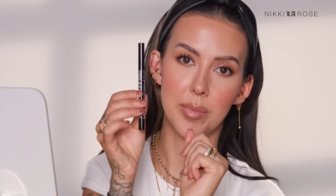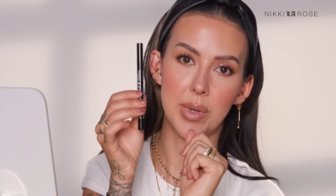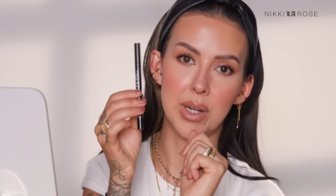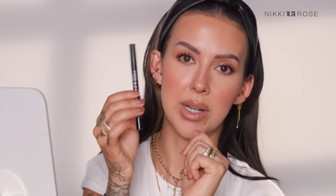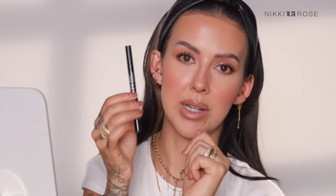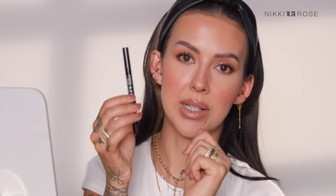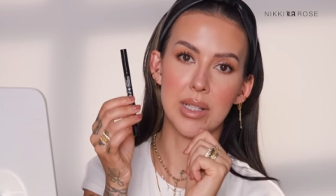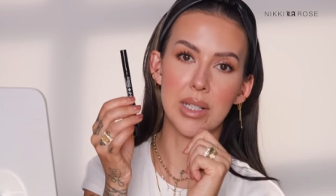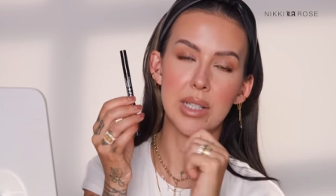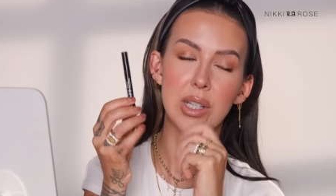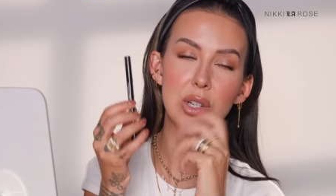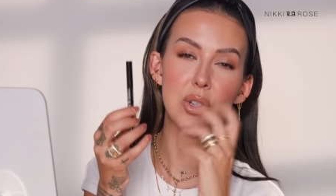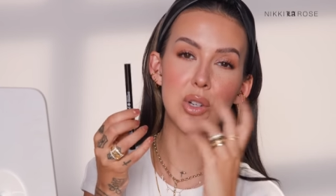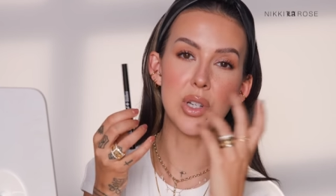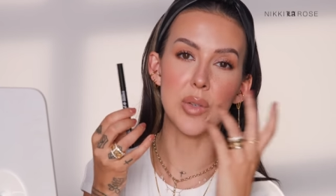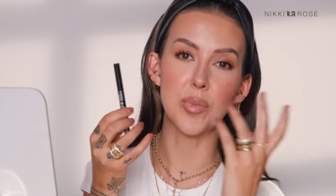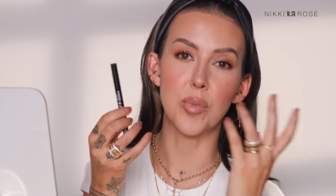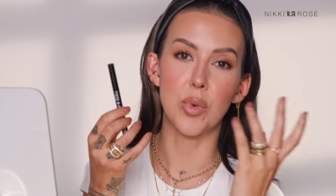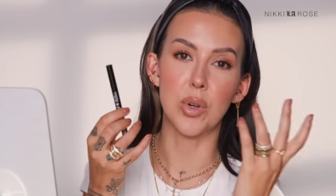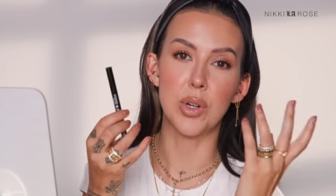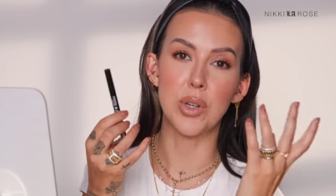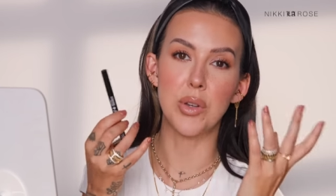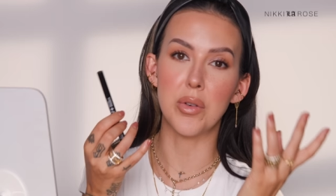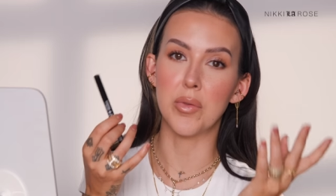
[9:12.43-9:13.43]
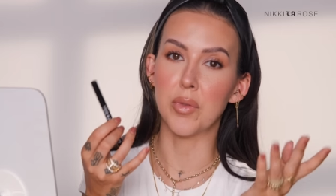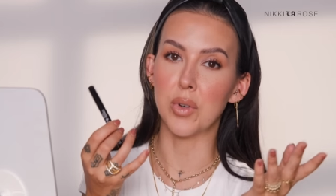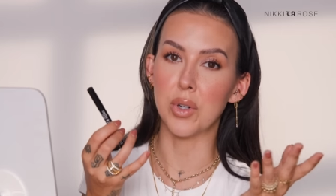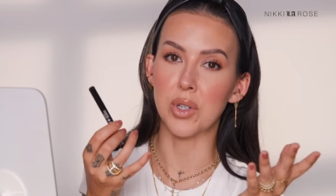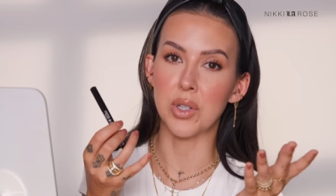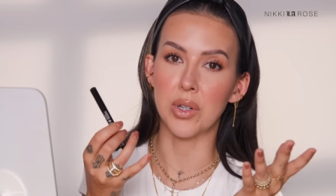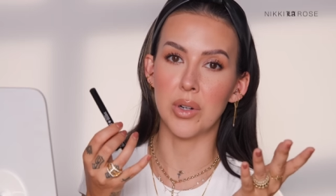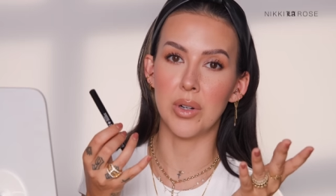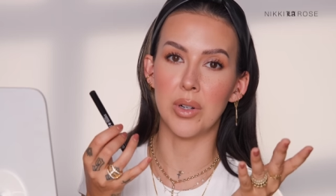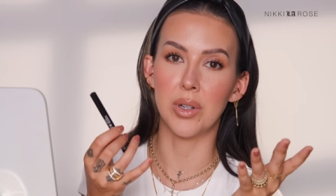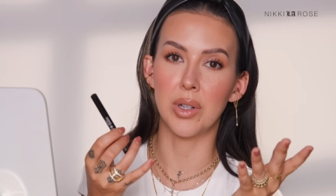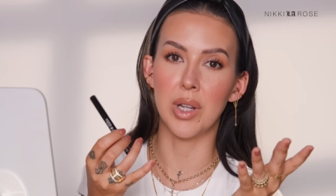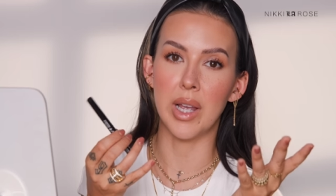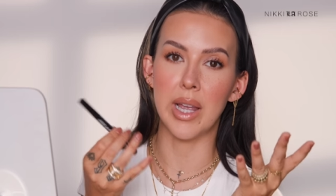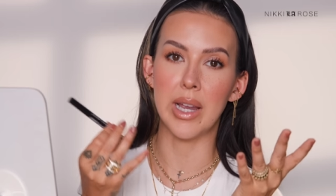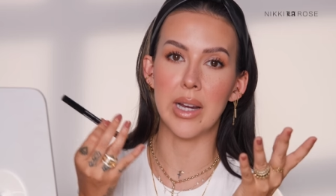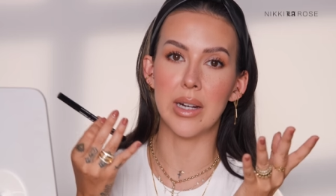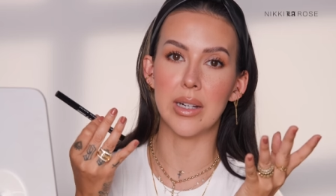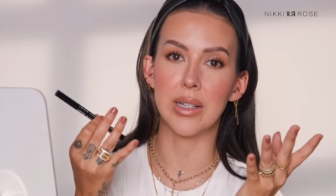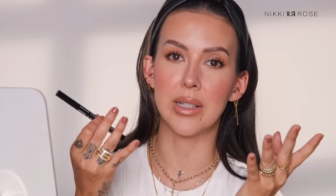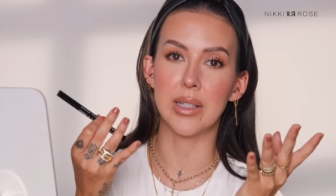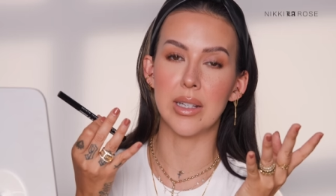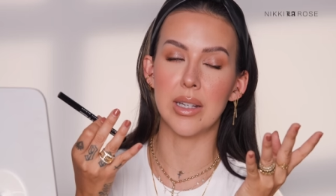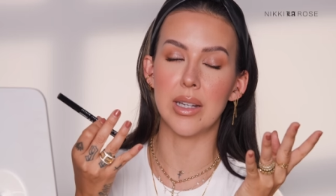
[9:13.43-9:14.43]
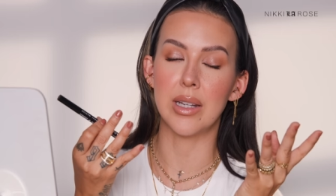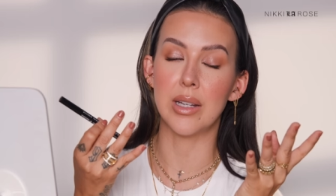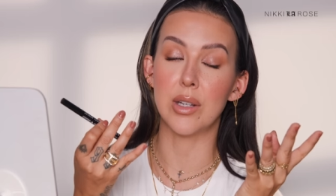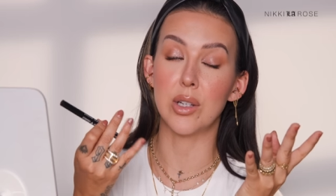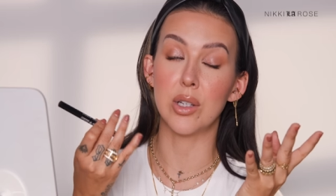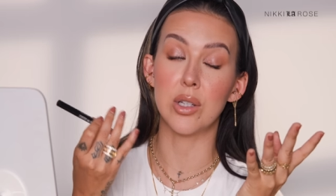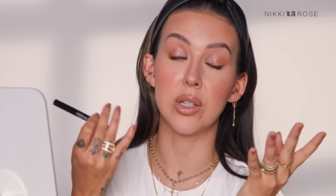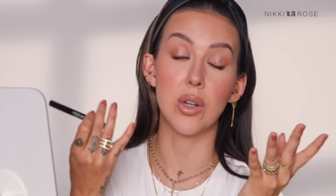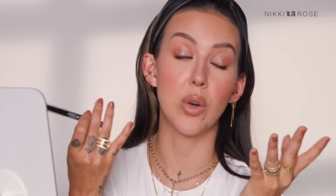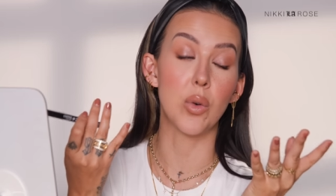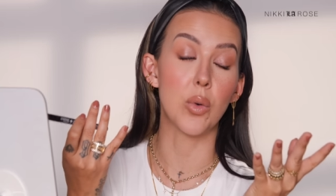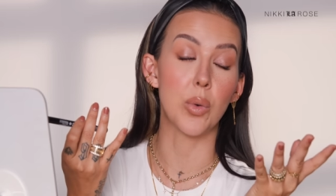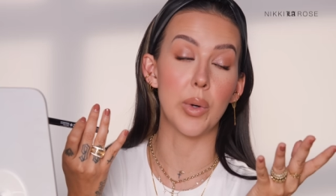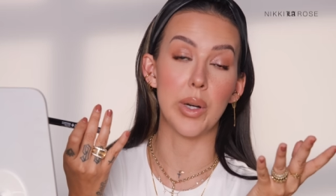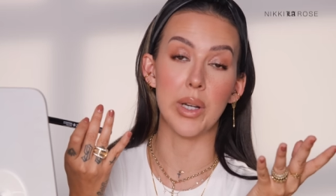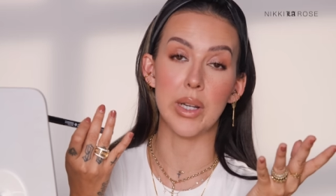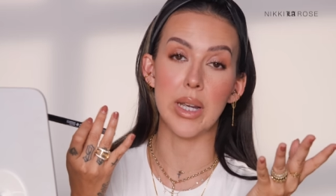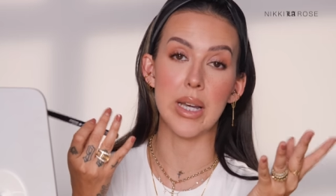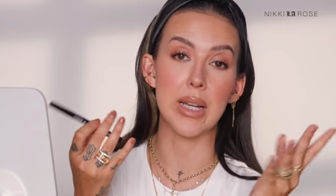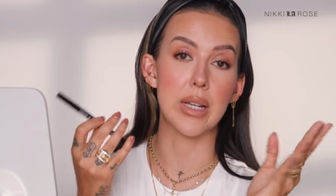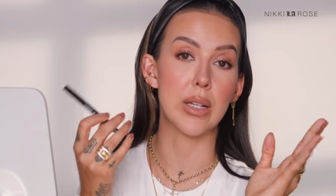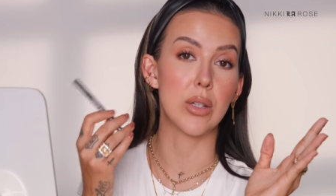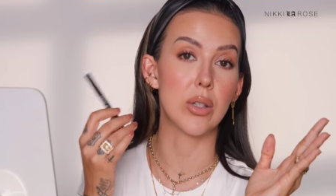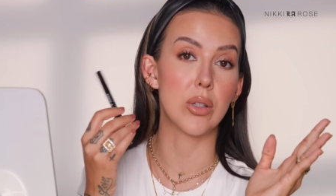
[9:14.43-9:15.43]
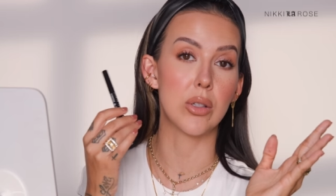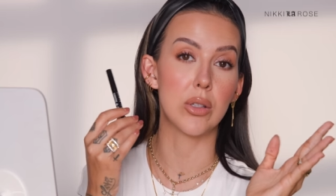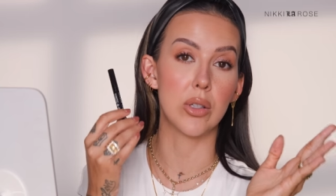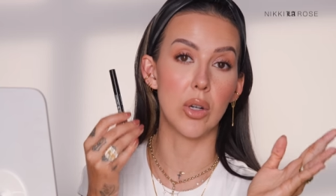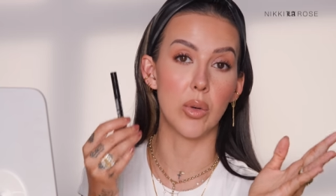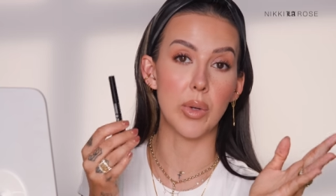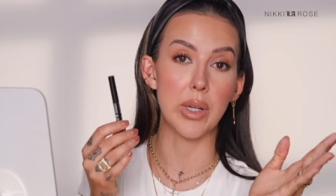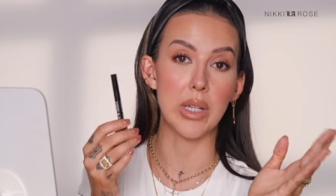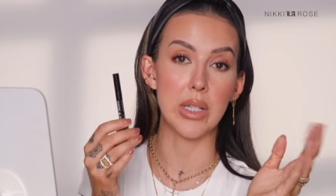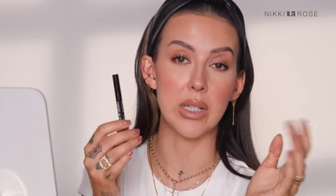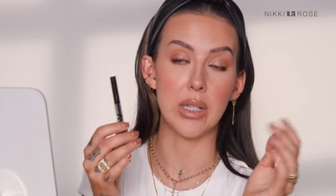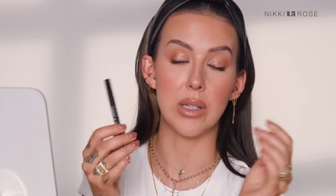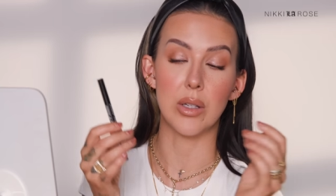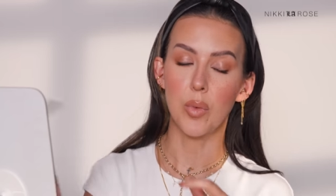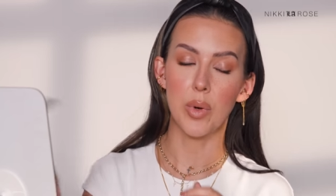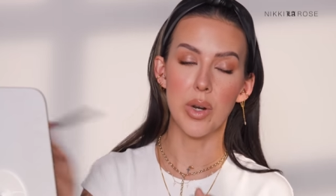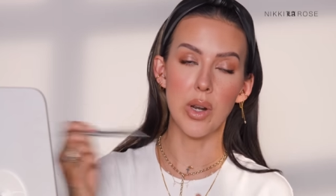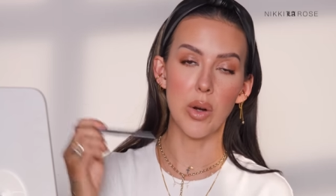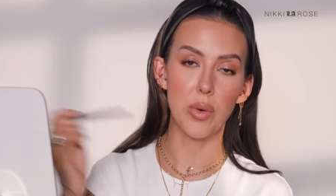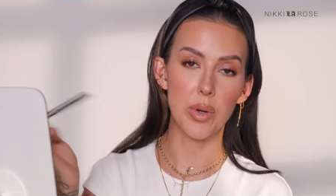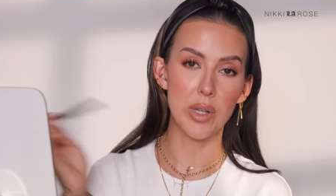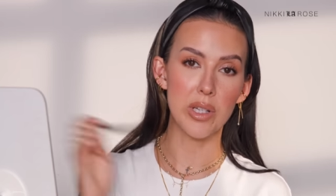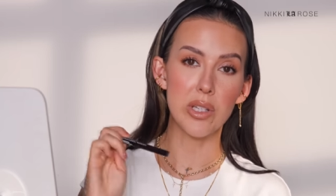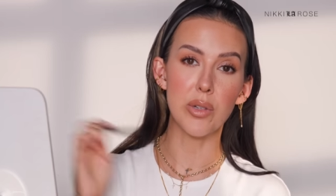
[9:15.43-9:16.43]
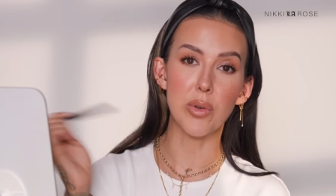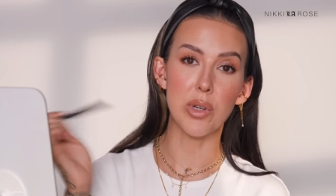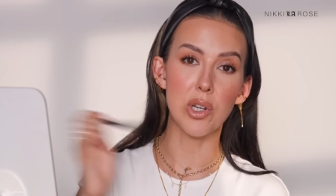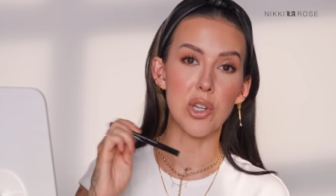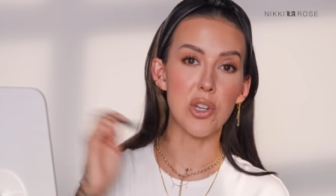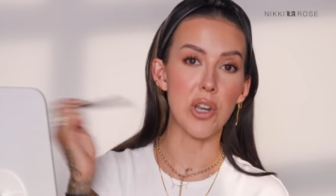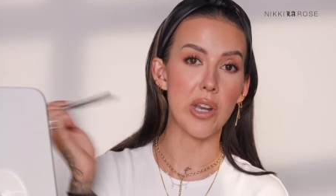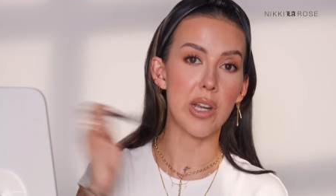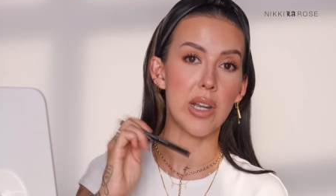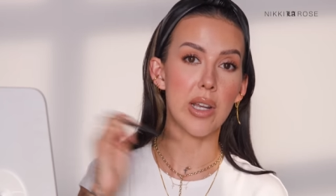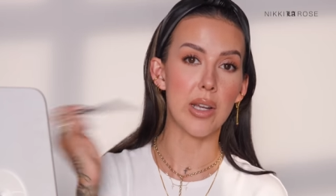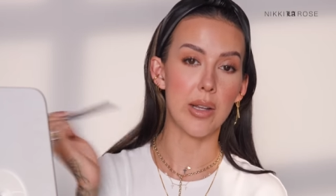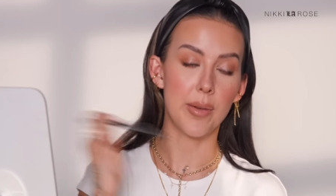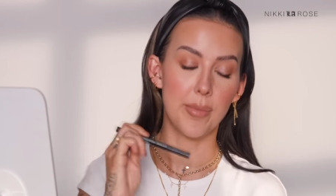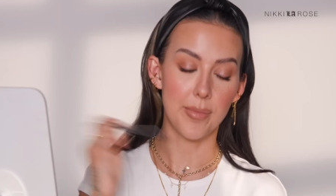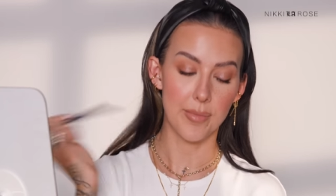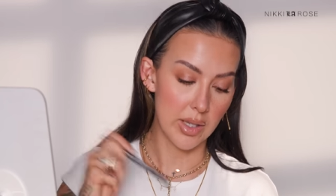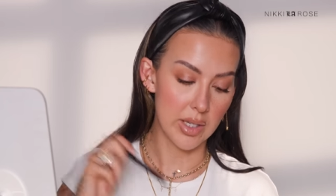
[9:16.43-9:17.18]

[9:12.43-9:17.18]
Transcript: because this is just more universal and it's so quick and it's so easy. What I always do is shake it.